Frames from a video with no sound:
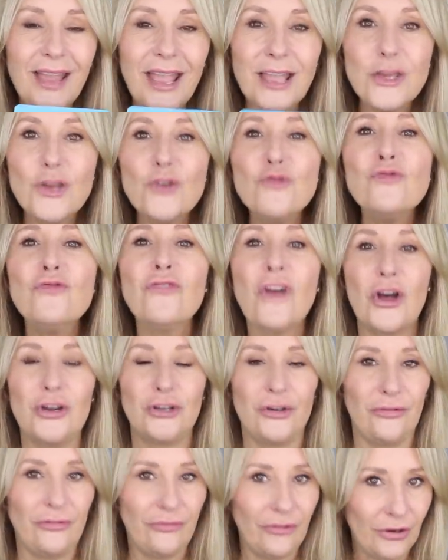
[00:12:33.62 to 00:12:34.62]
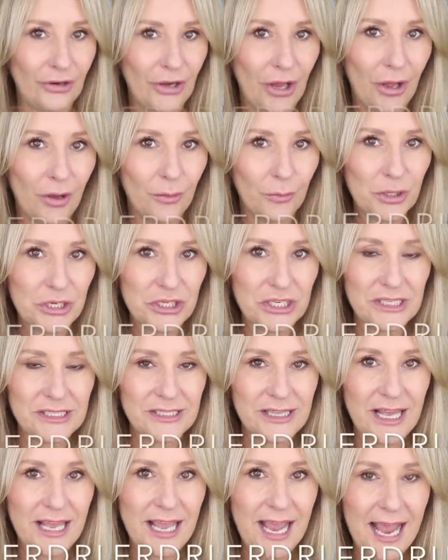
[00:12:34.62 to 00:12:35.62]
You've heard of Footner, which
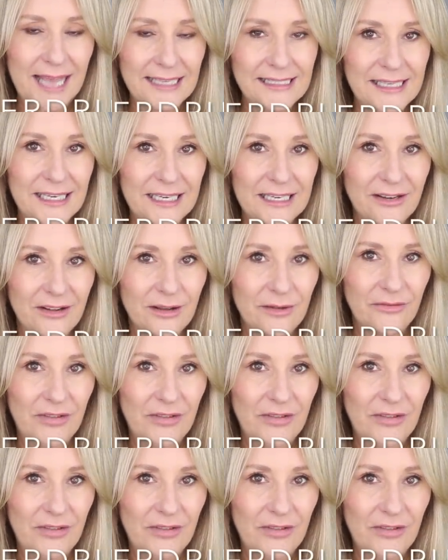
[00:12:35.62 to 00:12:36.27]
is the acid,